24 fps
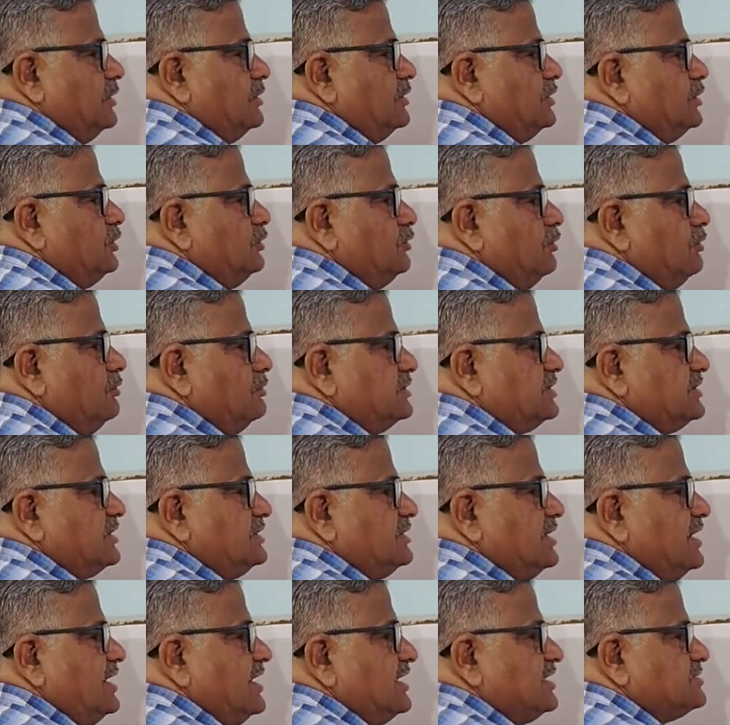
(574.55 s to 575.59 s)
you know,
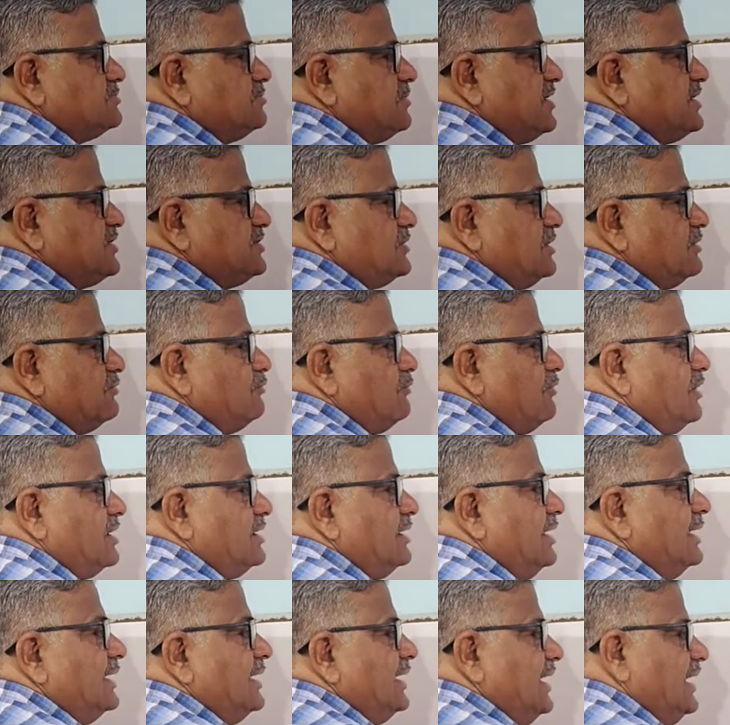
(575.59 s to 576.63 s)
general expression
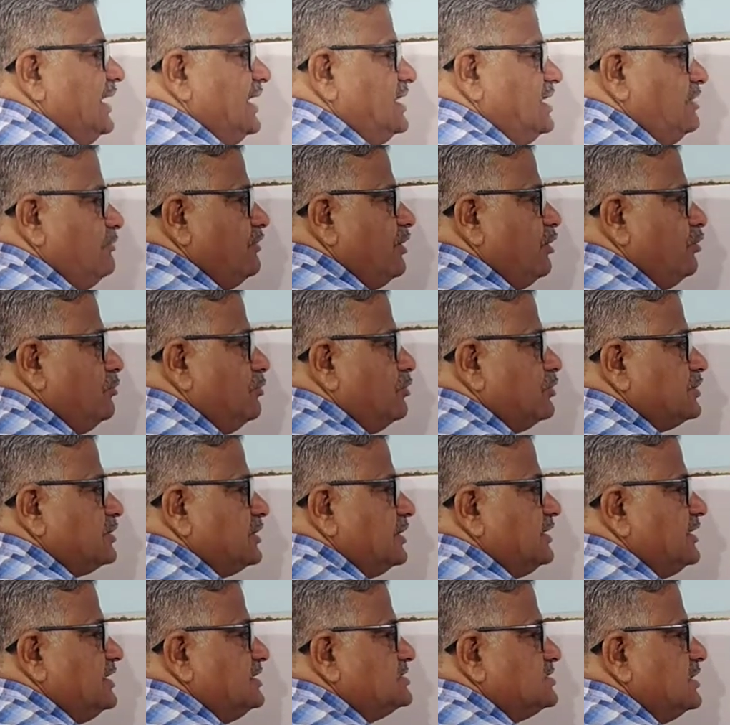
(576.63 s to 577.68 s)
for any wave
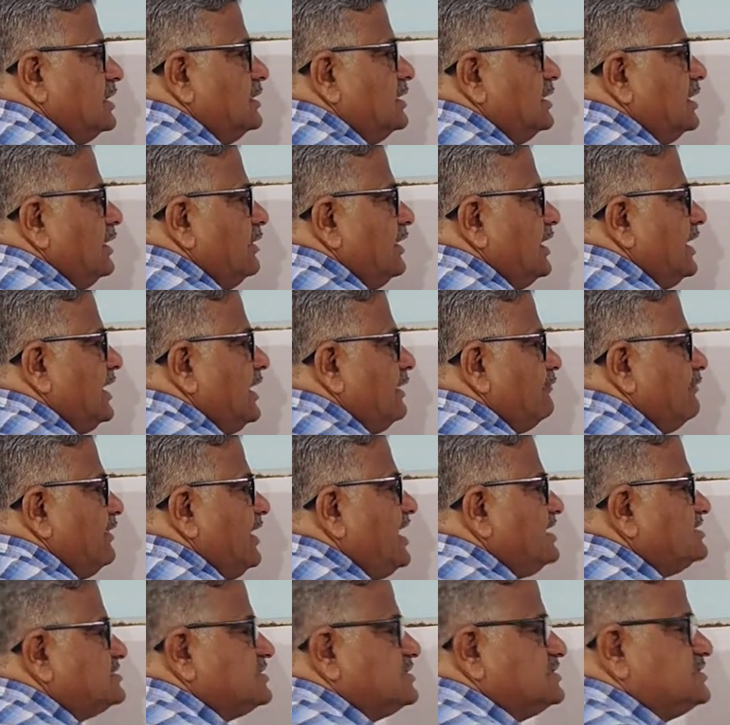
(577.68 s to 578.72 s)
motion is
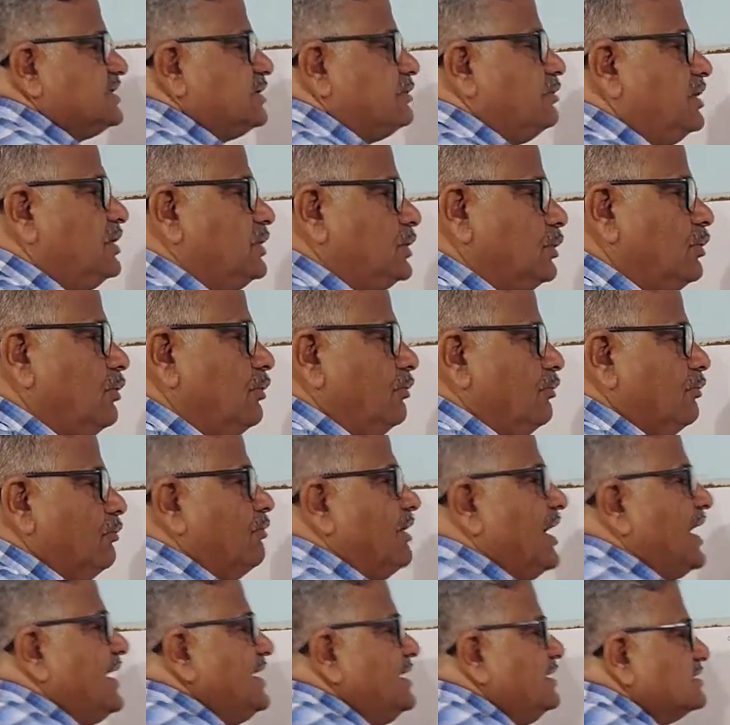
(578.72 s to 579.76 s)
x is equal to
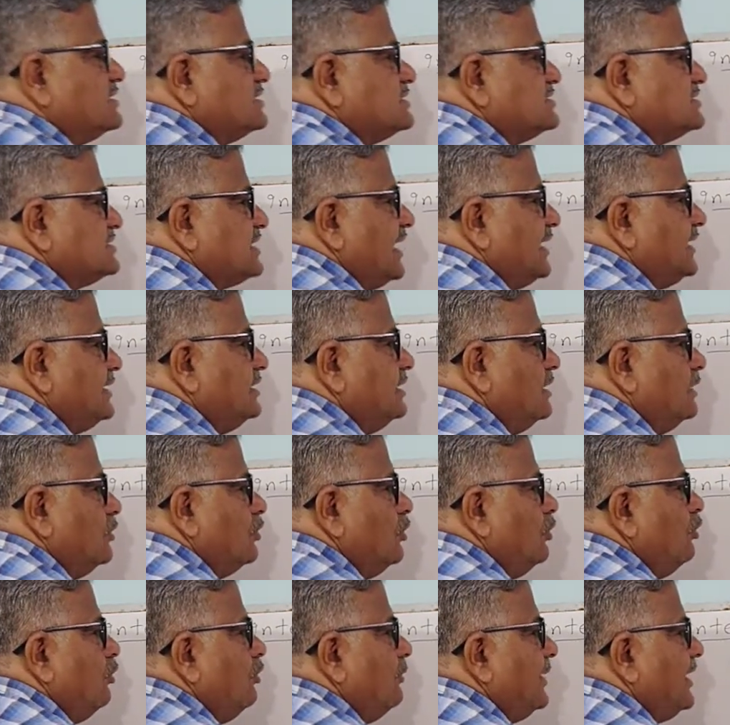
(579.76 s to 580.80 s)
y sine
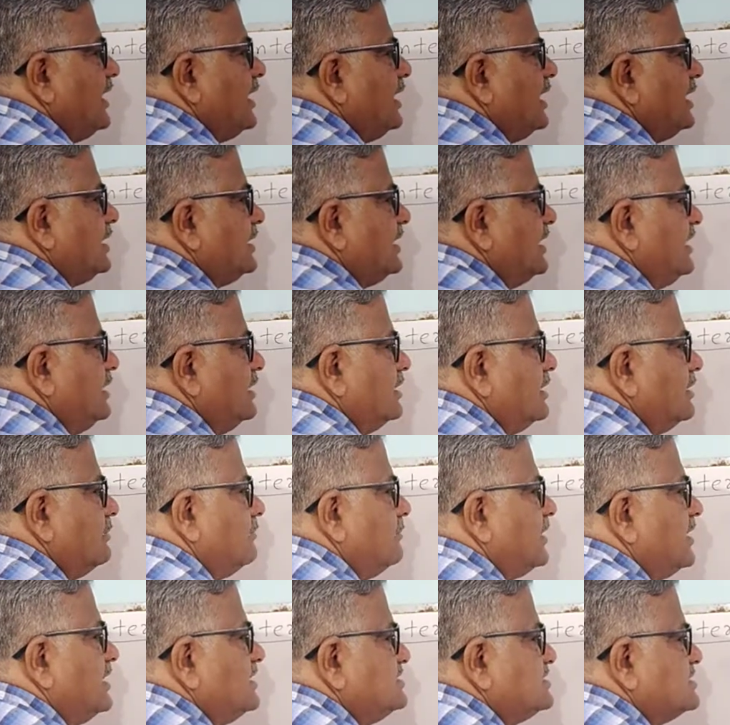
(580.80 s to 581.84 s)
omega t
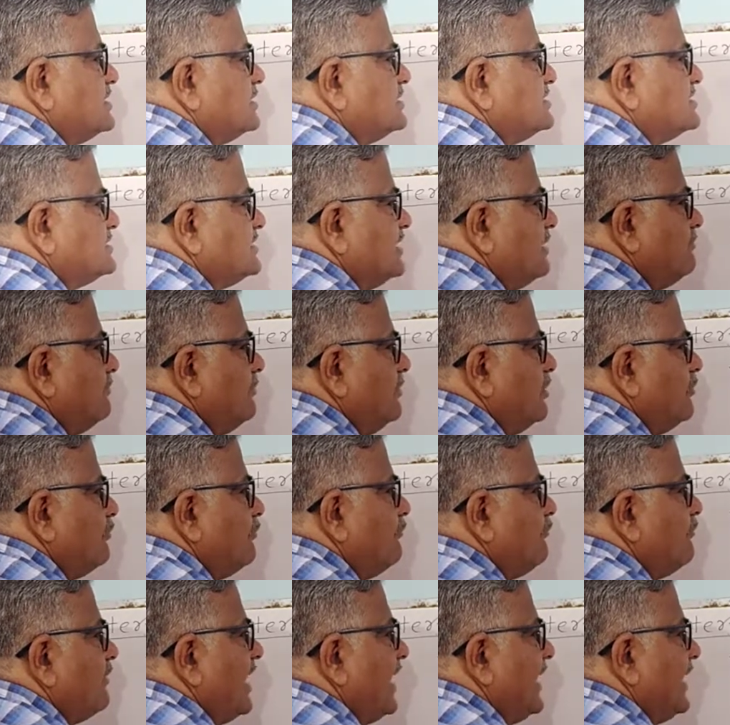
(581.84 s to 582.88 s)
plus some
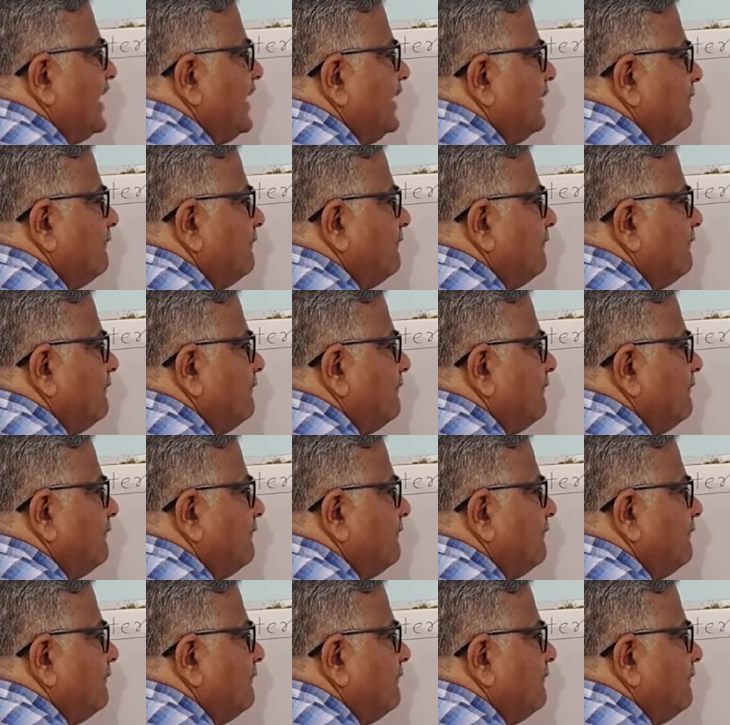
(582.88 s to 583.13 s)
phi,